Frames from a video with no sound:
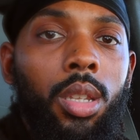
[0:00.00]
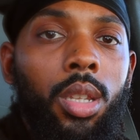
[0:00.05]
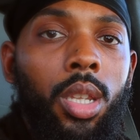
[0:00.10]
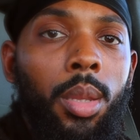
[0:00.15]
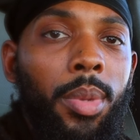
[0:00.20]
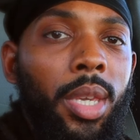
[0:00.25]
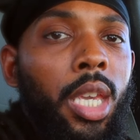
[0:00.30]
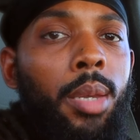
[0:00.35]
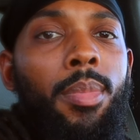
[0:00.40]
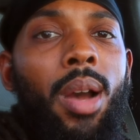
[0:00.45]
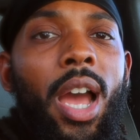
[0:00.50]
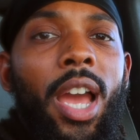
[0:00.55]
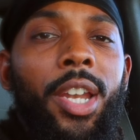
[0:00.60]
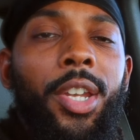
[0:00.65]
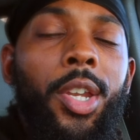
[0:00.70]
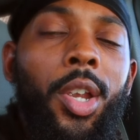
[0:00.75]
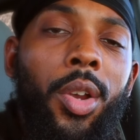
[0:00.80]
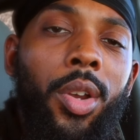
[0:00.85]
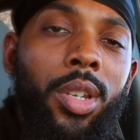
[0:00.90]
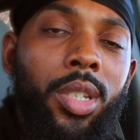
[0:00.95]
Let me get my
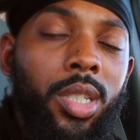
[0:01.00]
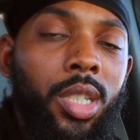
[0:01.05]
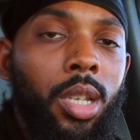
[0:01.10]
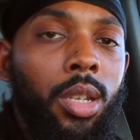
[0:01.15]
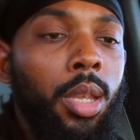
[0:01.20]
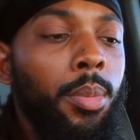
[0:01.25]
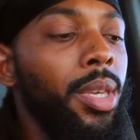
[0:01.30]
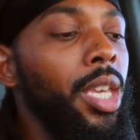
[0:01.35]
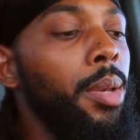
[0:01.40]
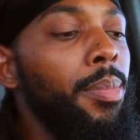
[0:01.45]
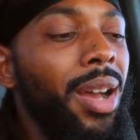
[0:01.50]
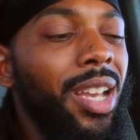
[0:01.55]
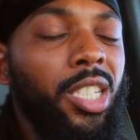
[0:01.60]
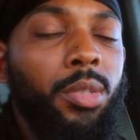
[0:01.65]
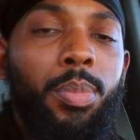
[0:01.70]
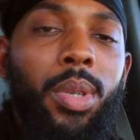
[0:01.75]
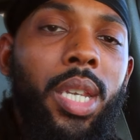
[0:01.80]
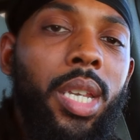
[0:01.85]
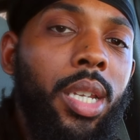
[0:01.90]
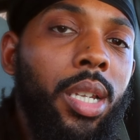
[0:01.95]
endurance up. Let me get my
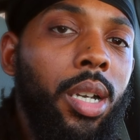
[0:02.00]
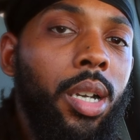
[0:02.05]
speed